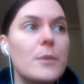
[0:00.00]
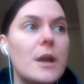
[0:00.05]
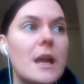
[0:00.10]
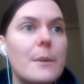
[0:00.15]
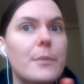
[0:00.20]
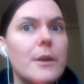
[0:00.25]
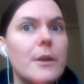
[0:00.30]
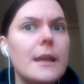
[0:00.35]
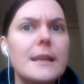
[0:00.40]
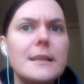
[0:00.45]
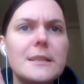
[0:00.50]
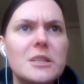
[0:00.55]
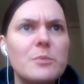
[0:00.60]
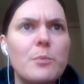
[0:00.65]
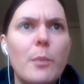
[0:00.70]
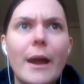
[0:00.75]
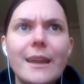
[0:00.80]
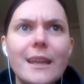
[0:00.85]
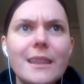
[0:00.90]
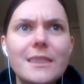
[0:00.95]
maybe
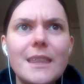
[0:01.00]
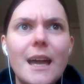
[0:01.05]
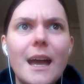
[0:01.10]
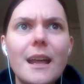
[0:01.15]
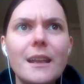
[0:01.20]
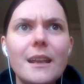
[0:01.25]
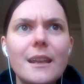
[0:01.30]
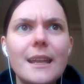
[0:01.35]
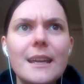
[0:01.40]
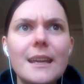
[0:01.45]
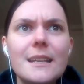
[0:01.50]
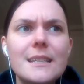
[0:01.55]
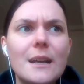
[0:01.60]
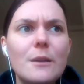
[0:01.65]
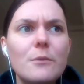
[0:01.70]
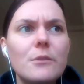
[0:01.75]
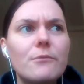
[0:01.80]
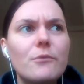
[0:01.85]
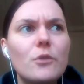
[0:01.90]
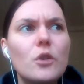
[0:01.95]
inspired that later
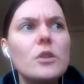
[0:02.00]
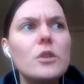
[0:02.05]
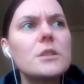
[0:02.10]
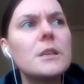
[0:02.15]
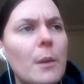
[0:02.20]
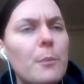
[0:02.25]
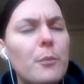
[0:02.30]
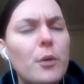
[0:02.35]
down the road.